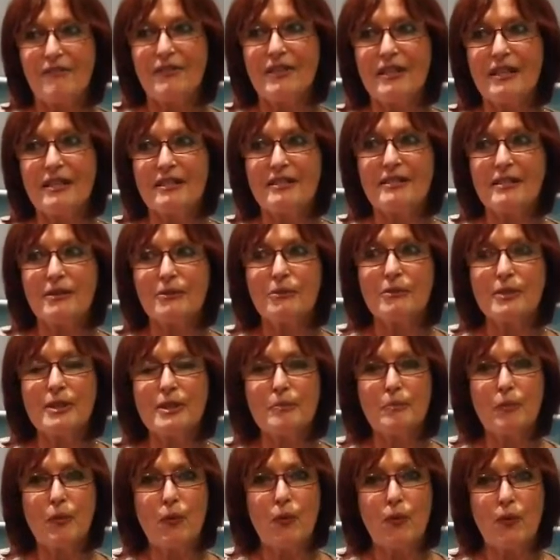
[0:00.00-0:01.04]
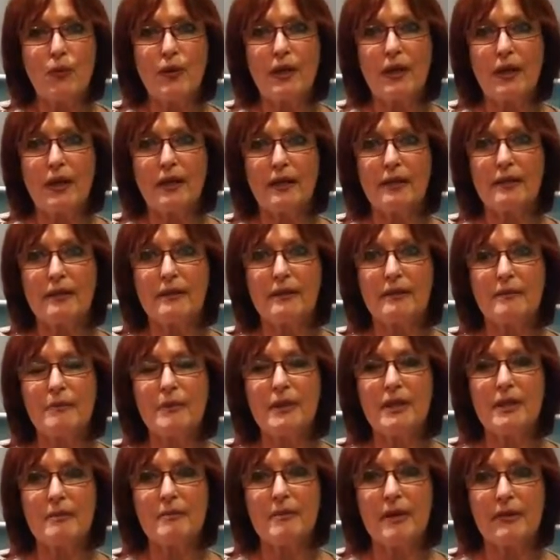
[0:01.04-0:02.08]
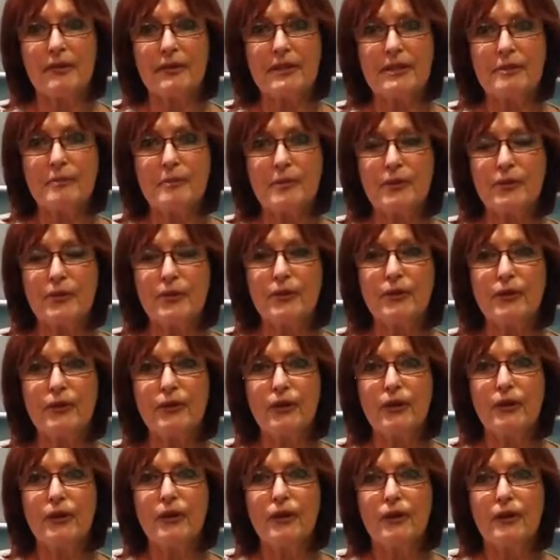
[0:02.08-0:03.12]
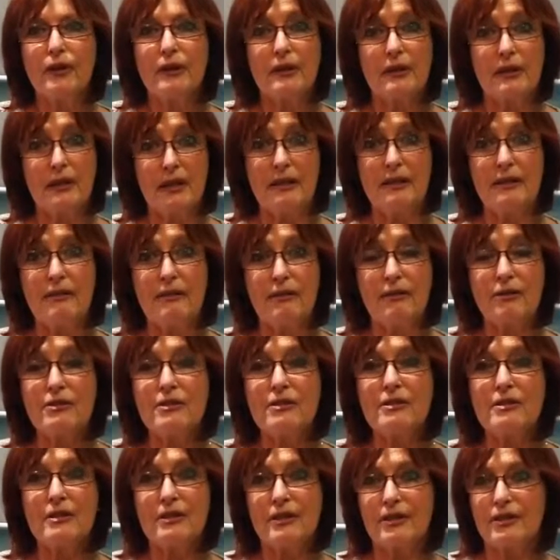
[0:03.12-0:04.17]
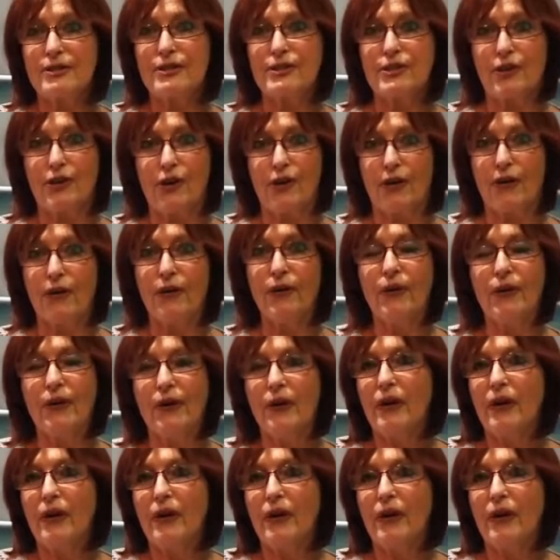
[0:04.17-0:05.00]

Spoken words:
Vanessa was born in Pietermaritzburg nearly 30 years ago.